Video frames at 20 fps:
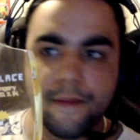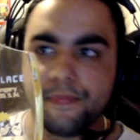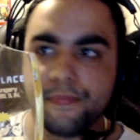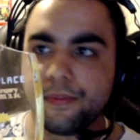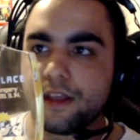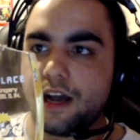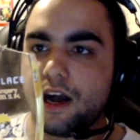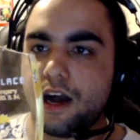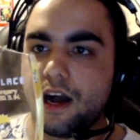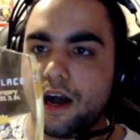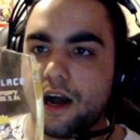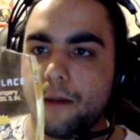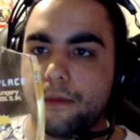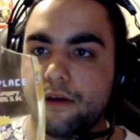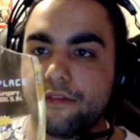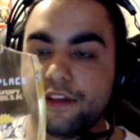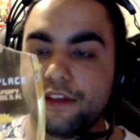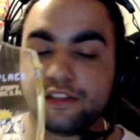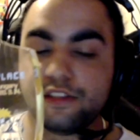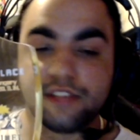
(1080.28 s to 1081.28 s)

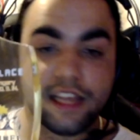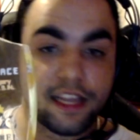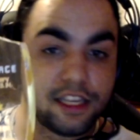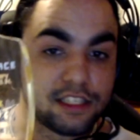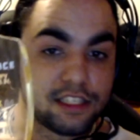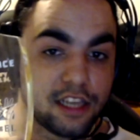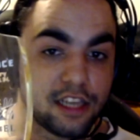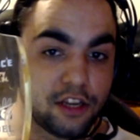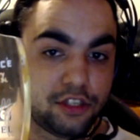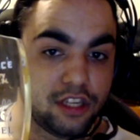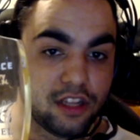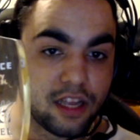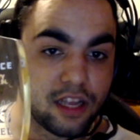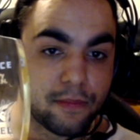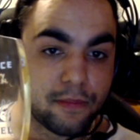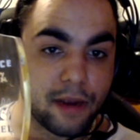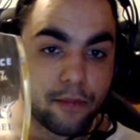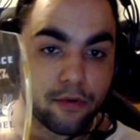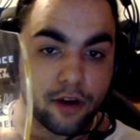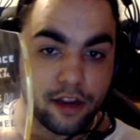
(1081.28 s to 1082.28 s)
But this thing is literally like
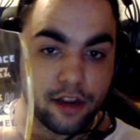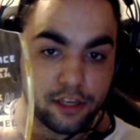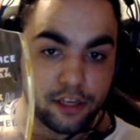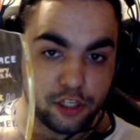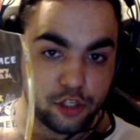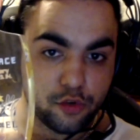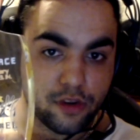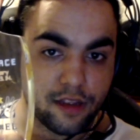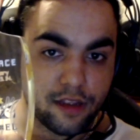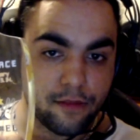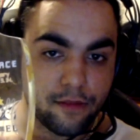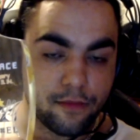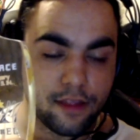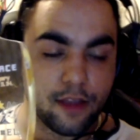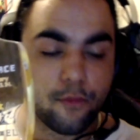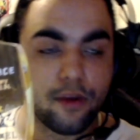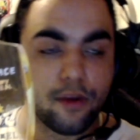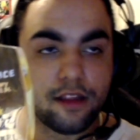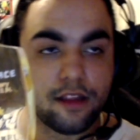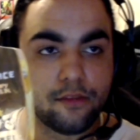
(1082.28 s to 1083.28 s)
my pride and joy. Like
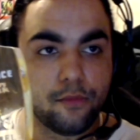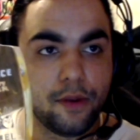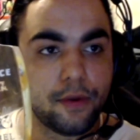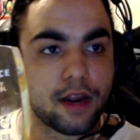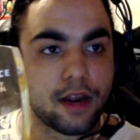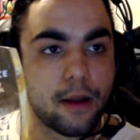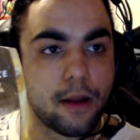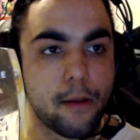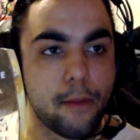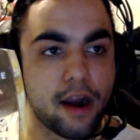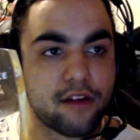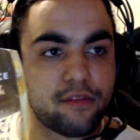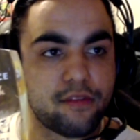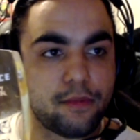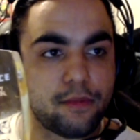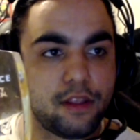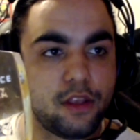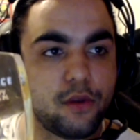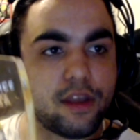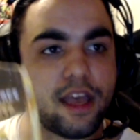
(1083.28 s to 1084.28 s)
when we were coming back from
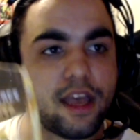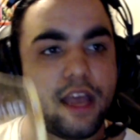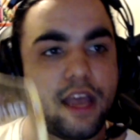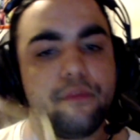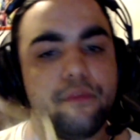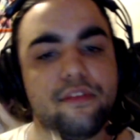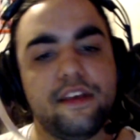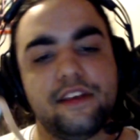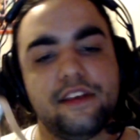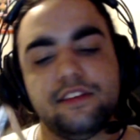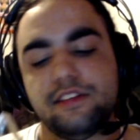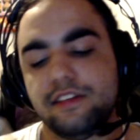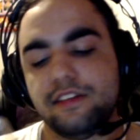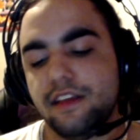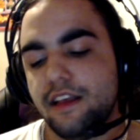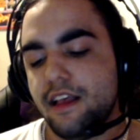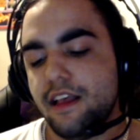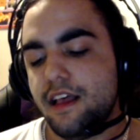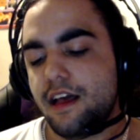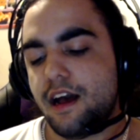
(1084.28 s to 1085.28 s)
the UK with this,
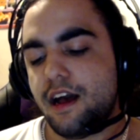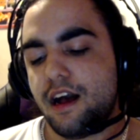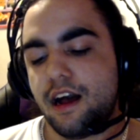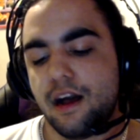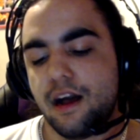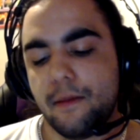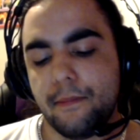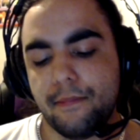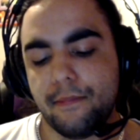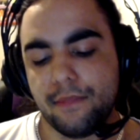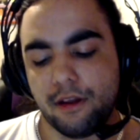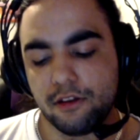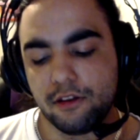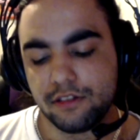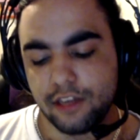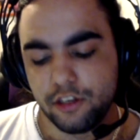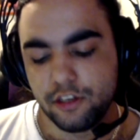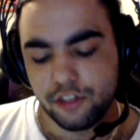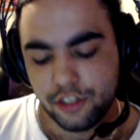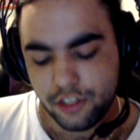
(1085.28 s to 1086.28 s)
I was
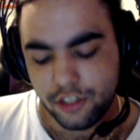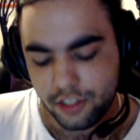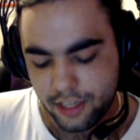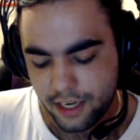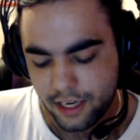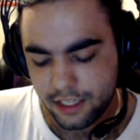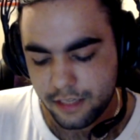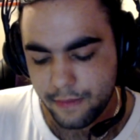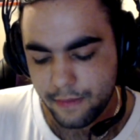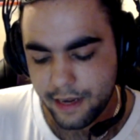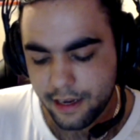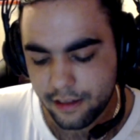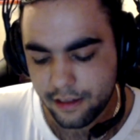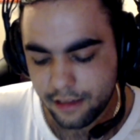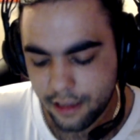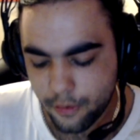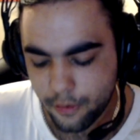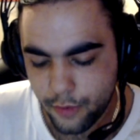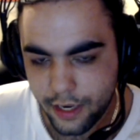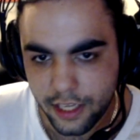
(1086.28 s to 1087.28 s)
literally just saying to Megan
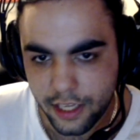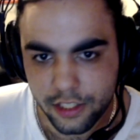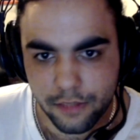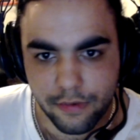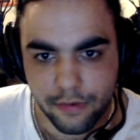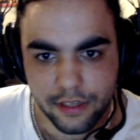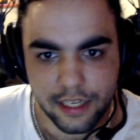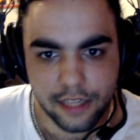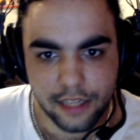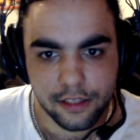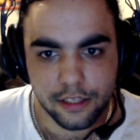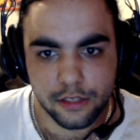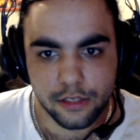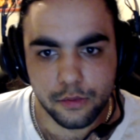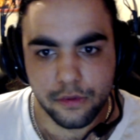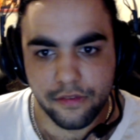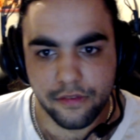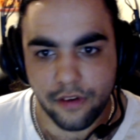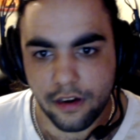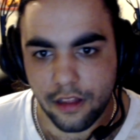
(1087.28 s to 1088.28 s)
like we need to protect this
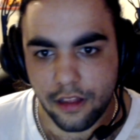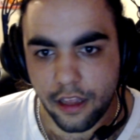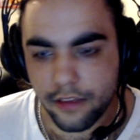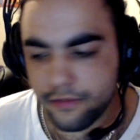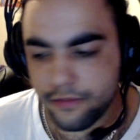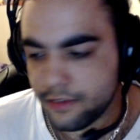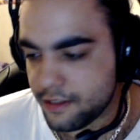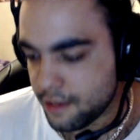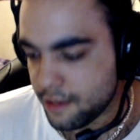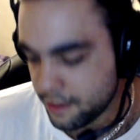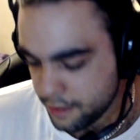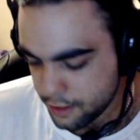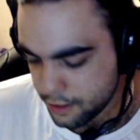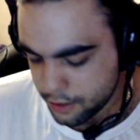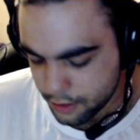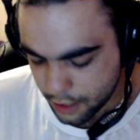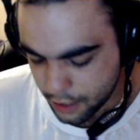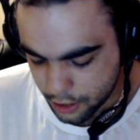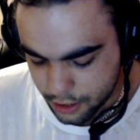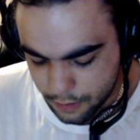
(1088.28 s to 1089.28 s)
with our lives. Like this
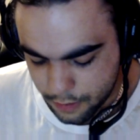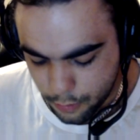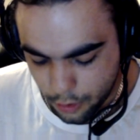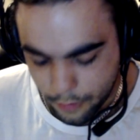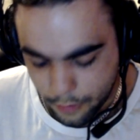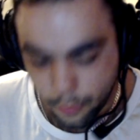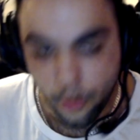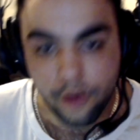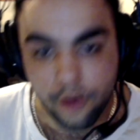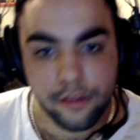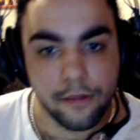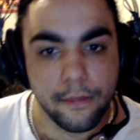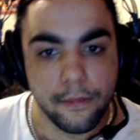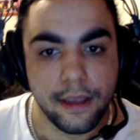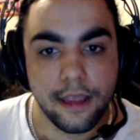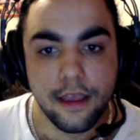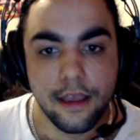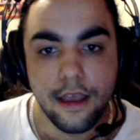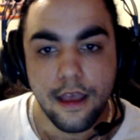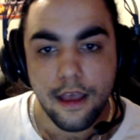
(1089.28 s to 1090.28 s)
is actually more important than
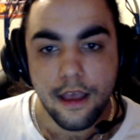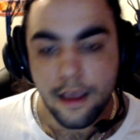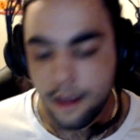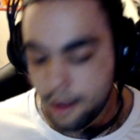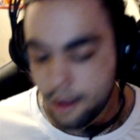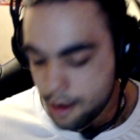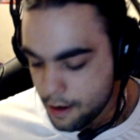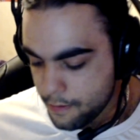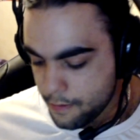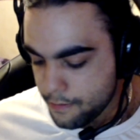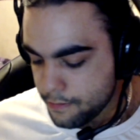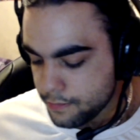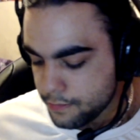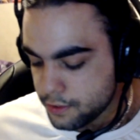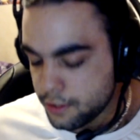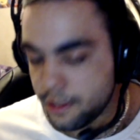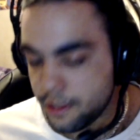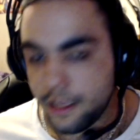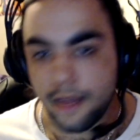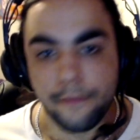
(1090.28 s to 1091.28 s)
me.
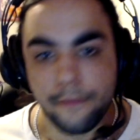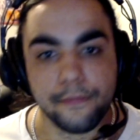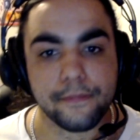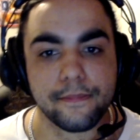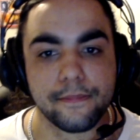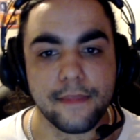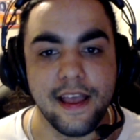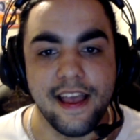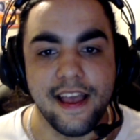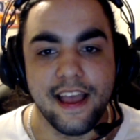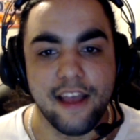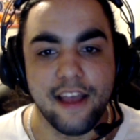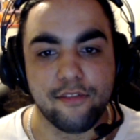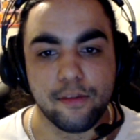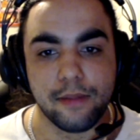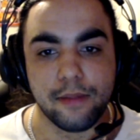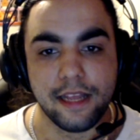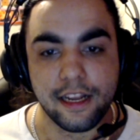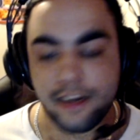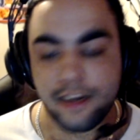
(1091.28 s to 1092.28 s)
So yeah, if the
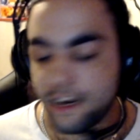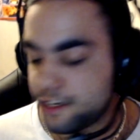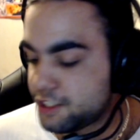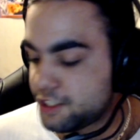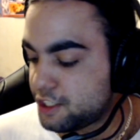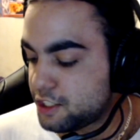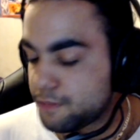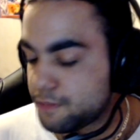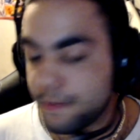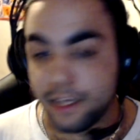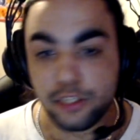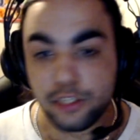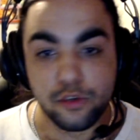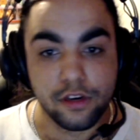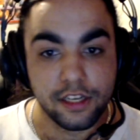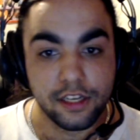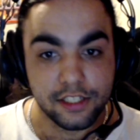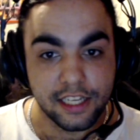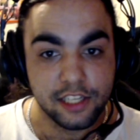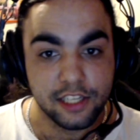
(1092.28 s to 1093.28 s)
plane clashes, make sure
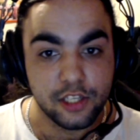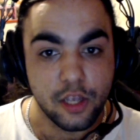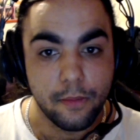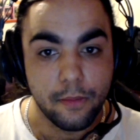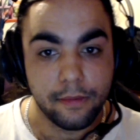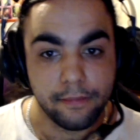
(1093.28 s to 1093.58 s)
this gets home.